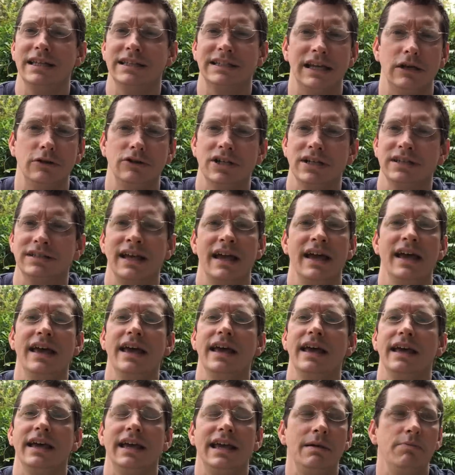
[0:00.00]
So just
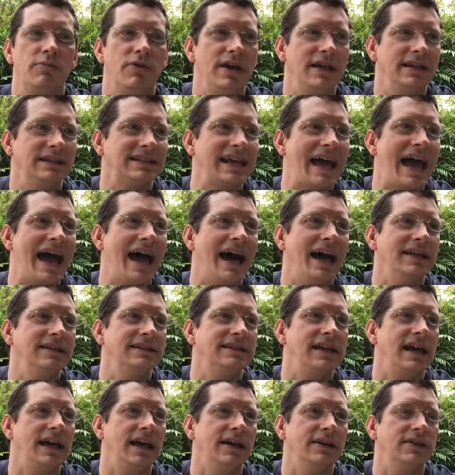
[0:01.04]
keep things as
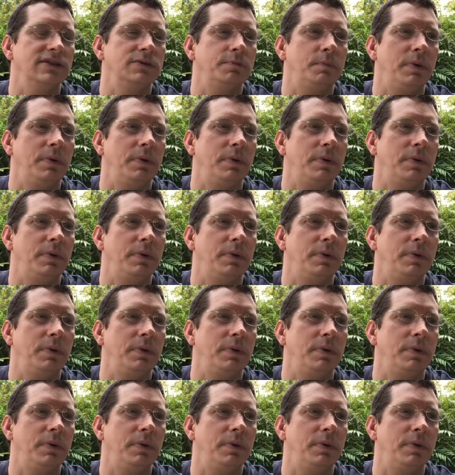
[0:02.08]
is.